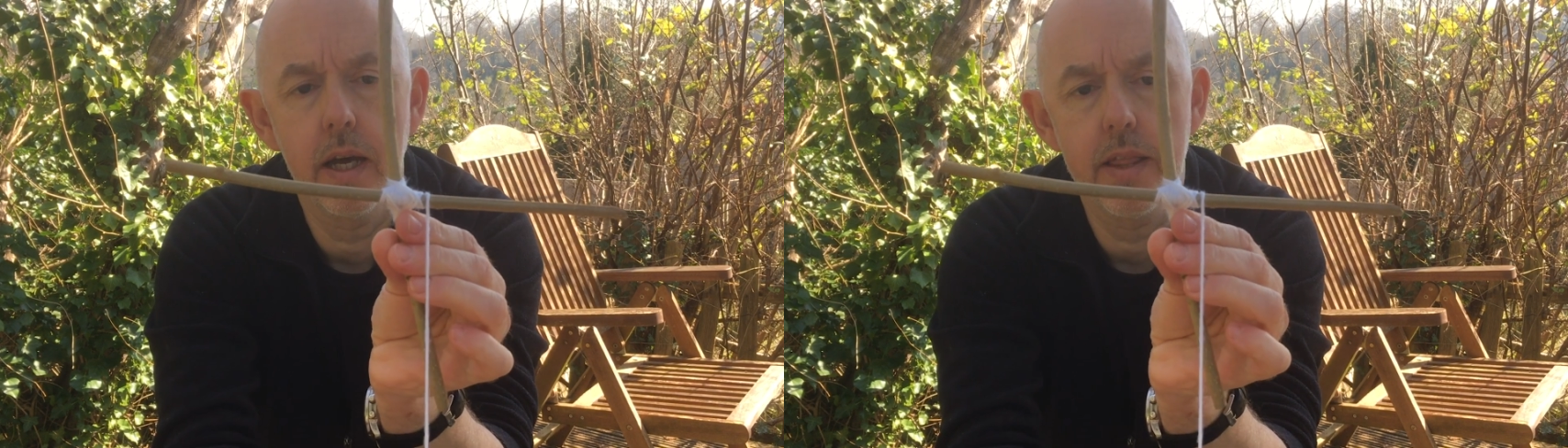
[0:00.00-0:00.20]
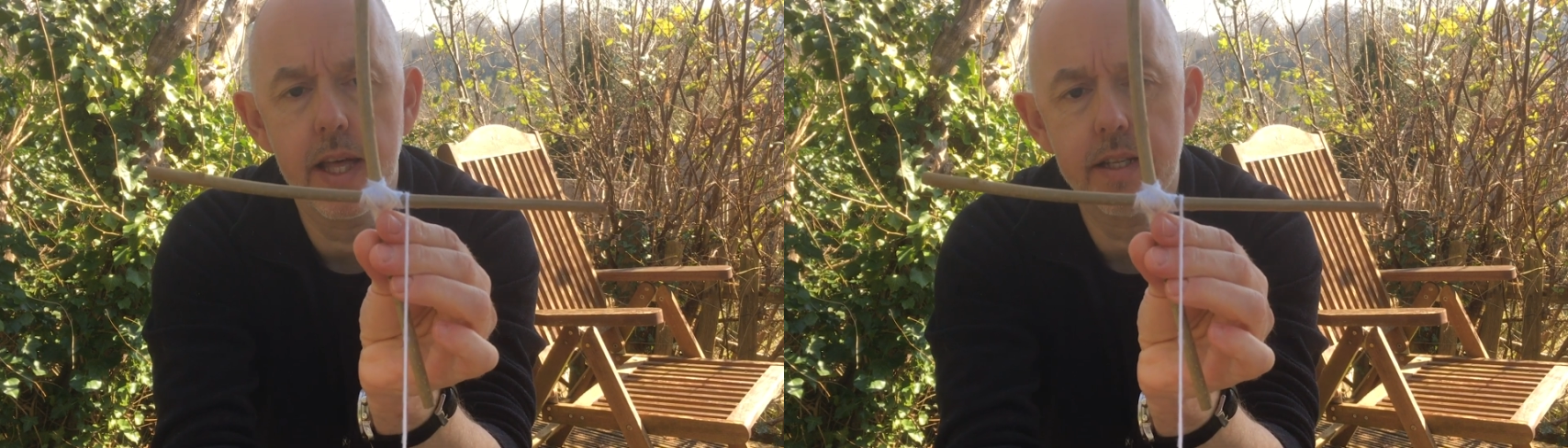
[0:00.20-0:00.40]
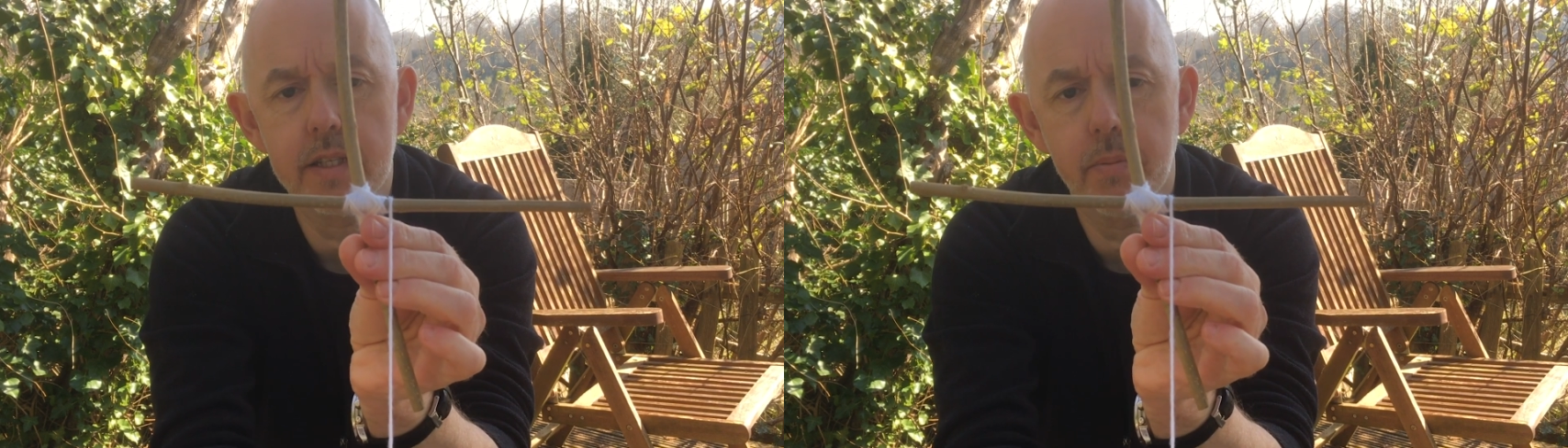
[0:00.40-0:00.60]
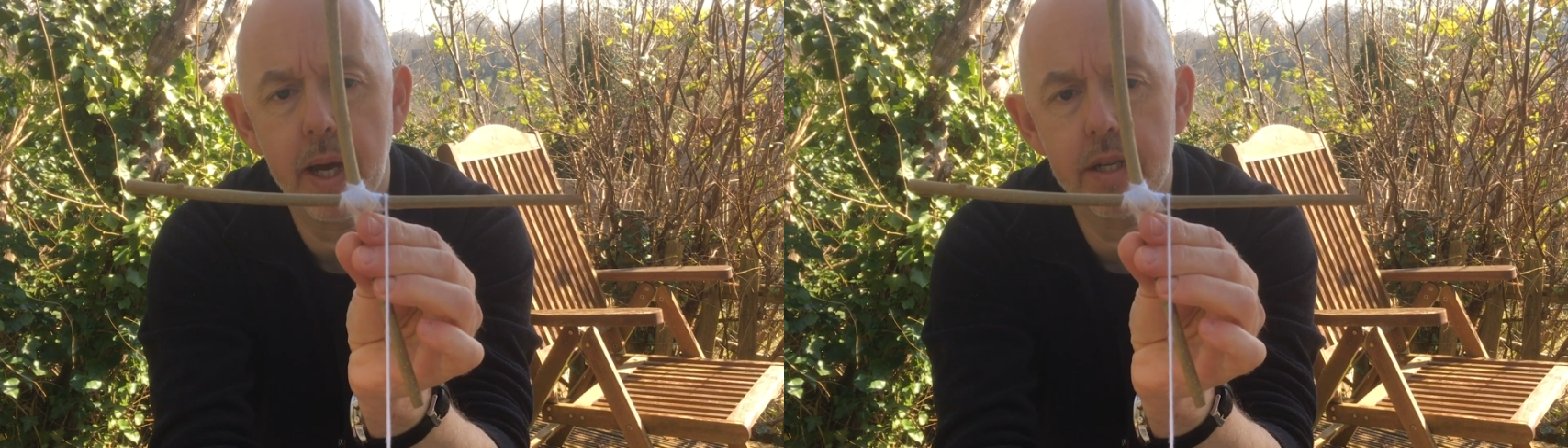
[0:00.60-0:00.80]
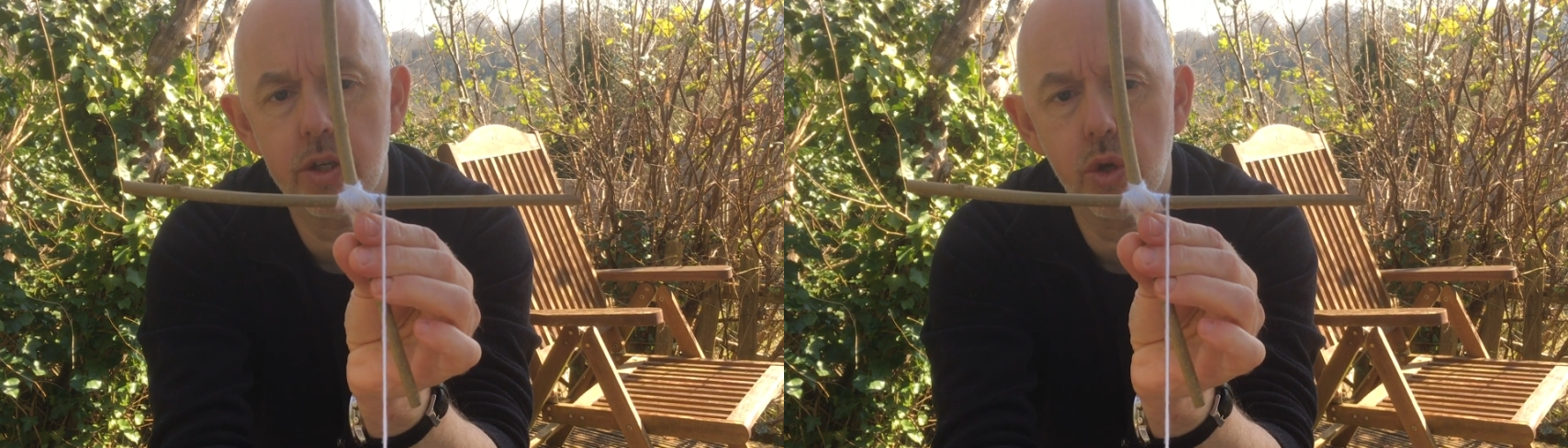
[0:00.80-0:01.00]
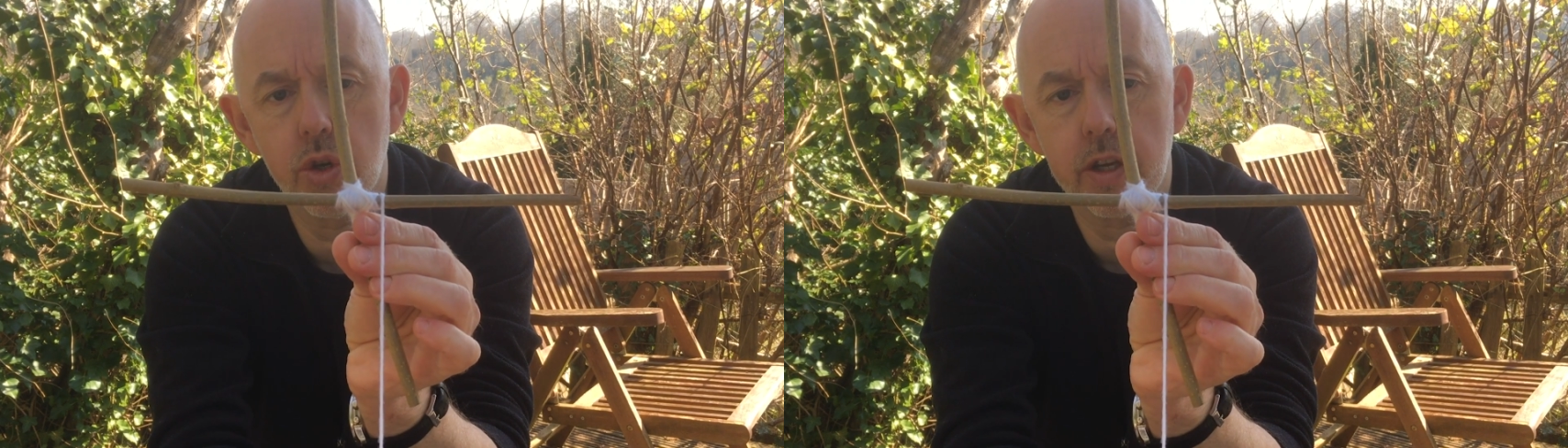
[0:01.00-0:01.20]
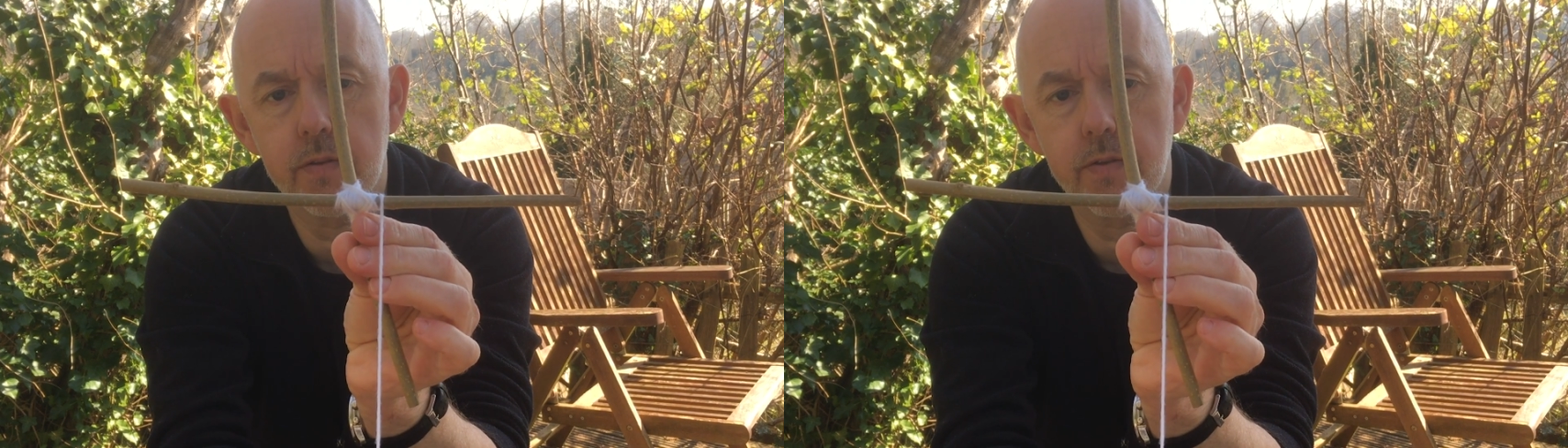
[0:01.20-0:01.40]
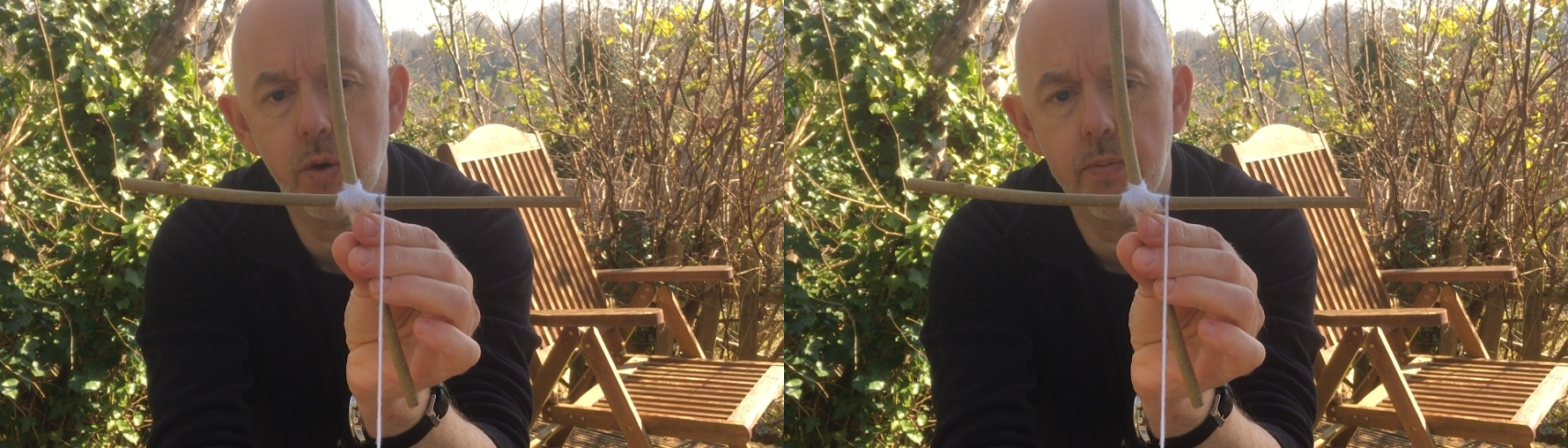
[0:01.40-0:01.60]
That's the pattern you're looking
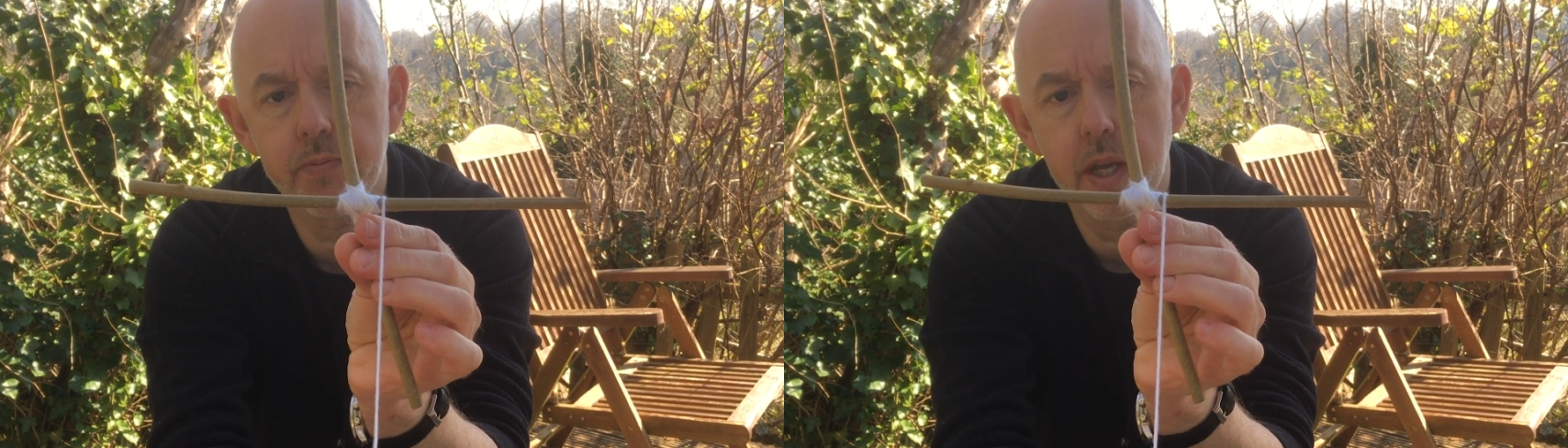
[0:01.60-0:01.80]
for.